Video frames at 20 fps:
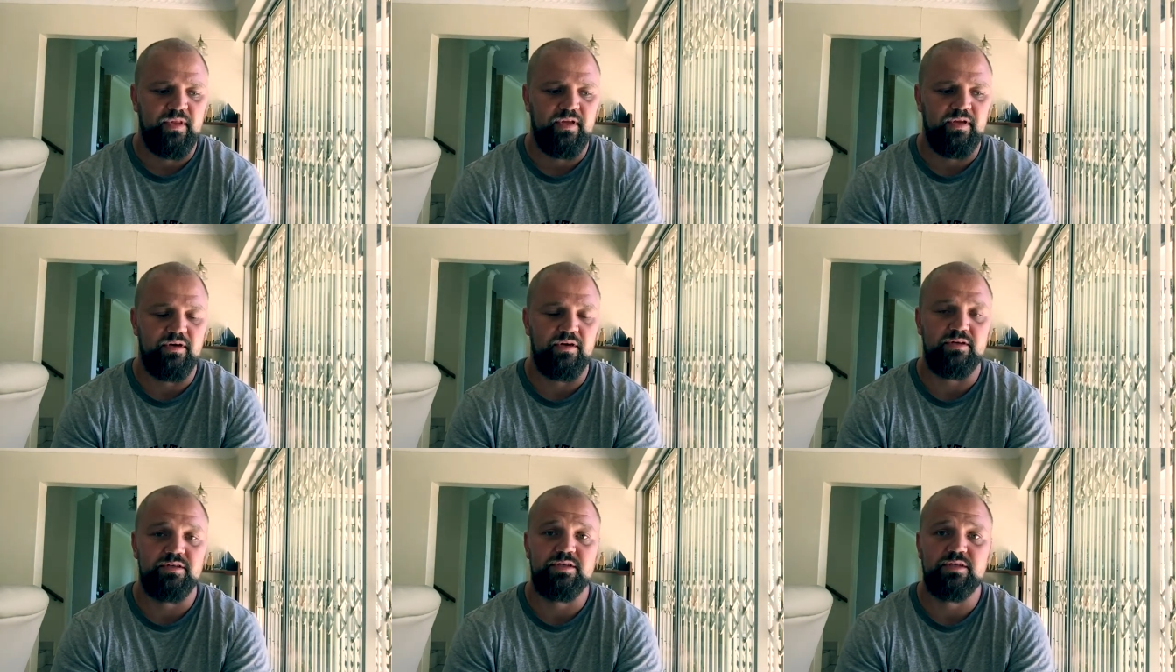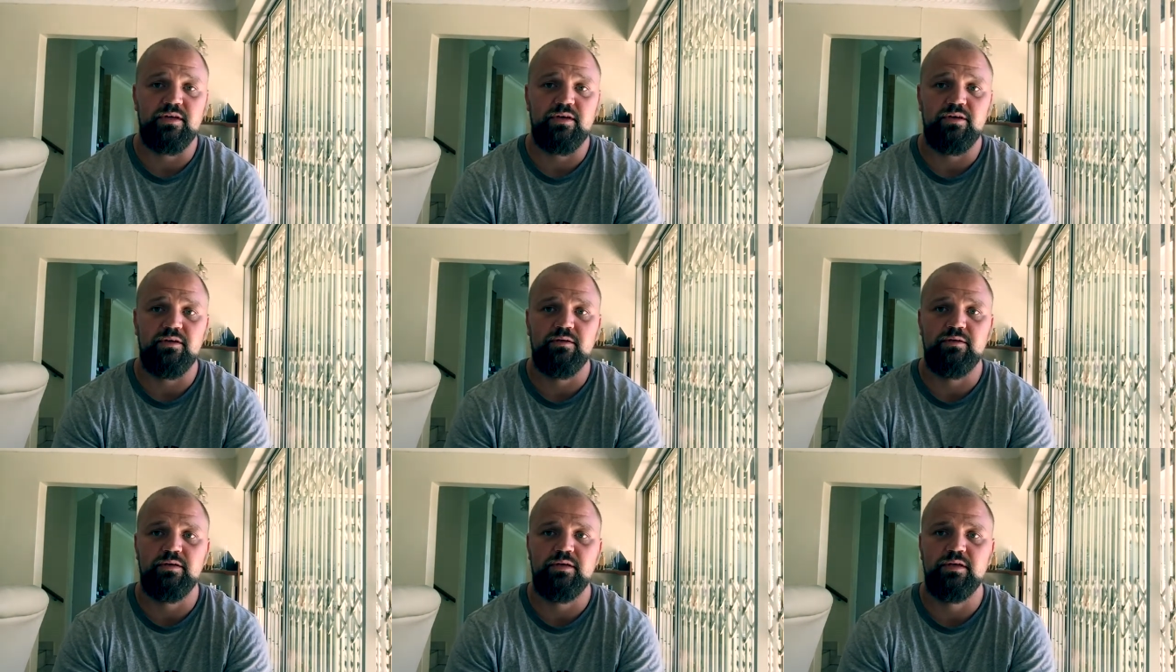you know,
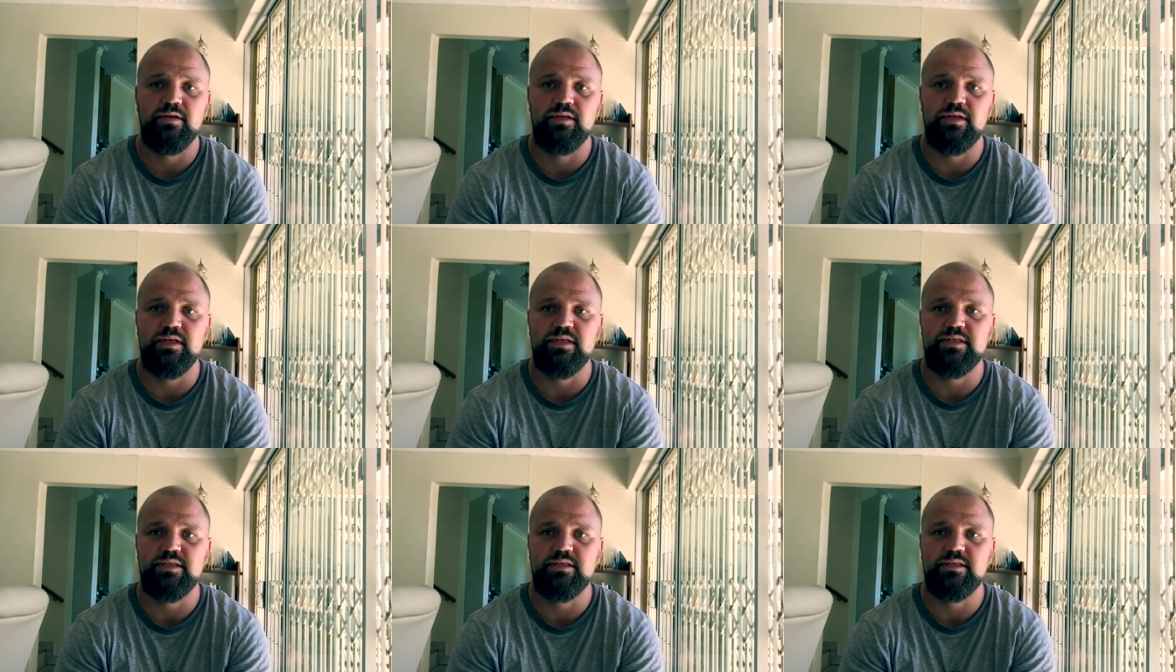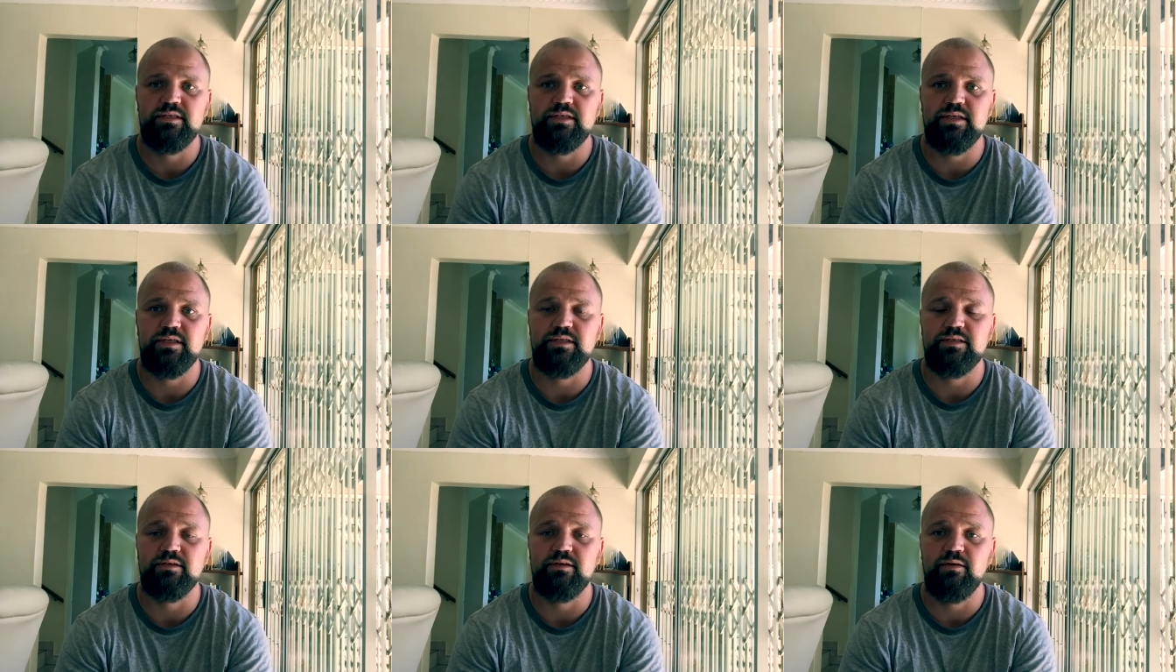so this
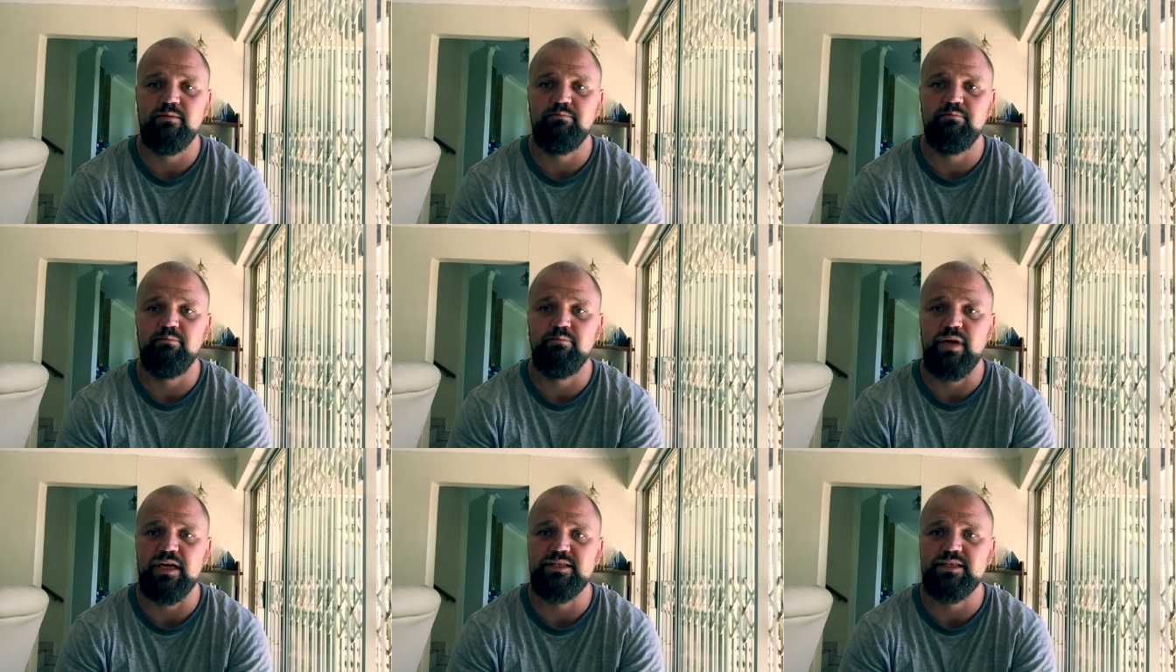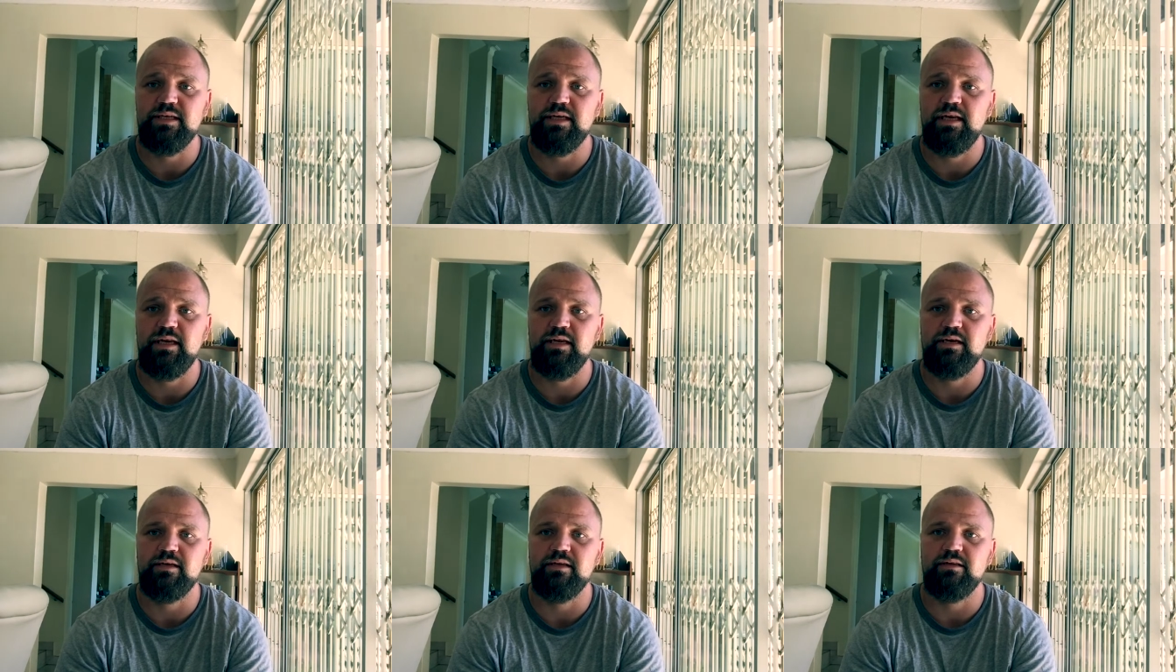is
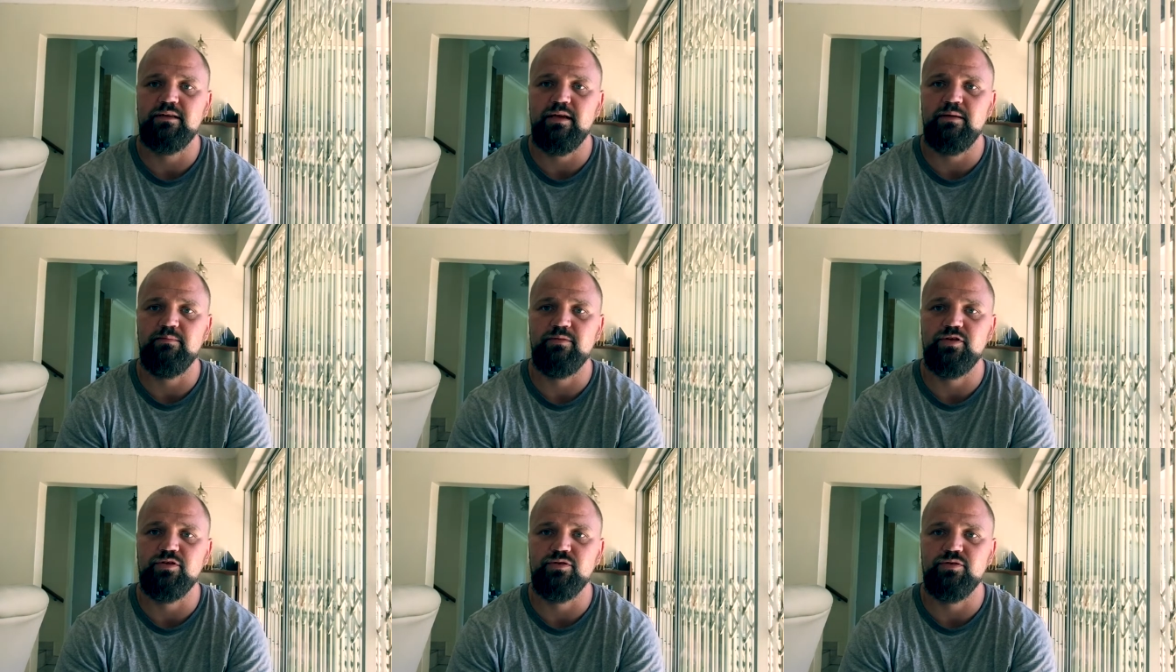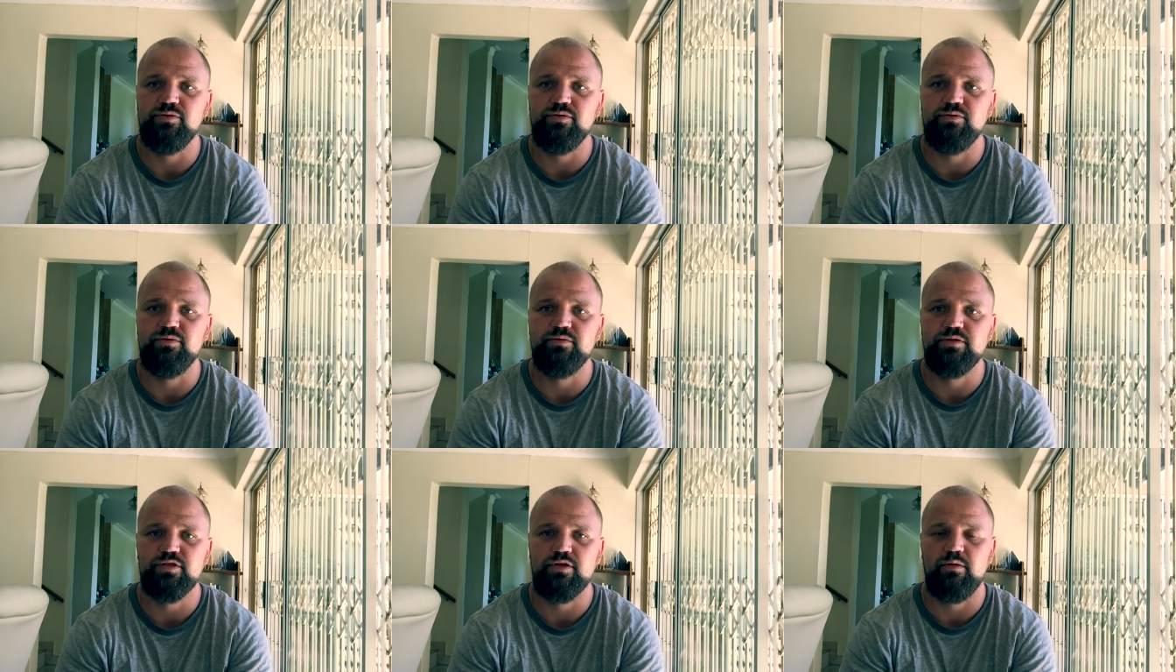basically an attempt to
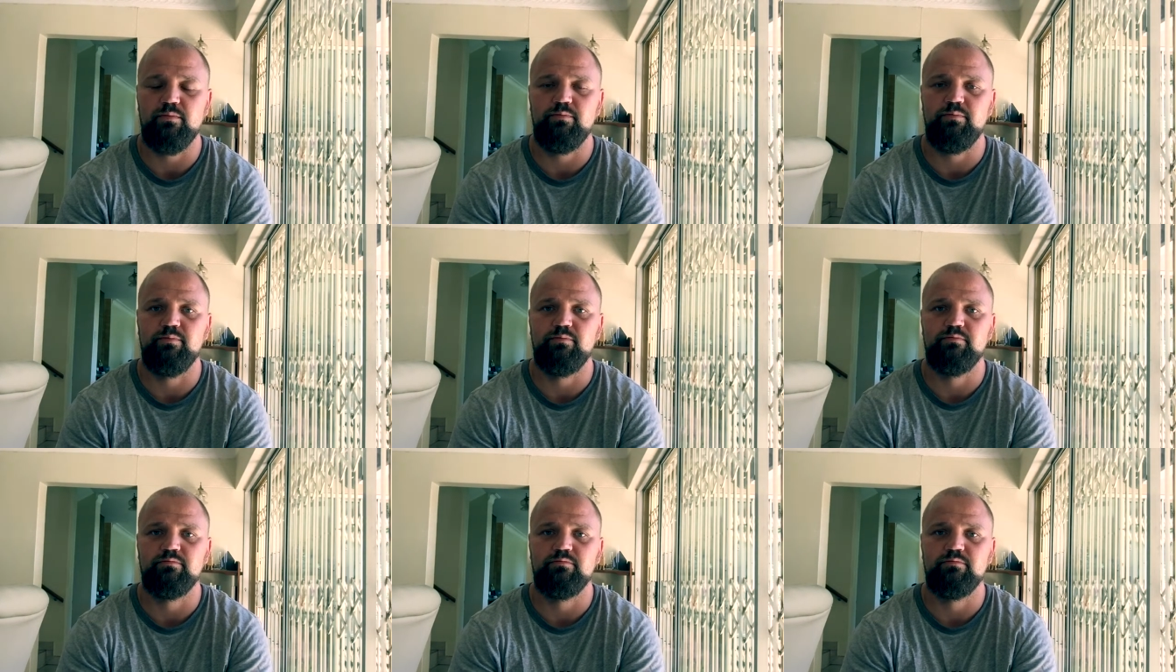stop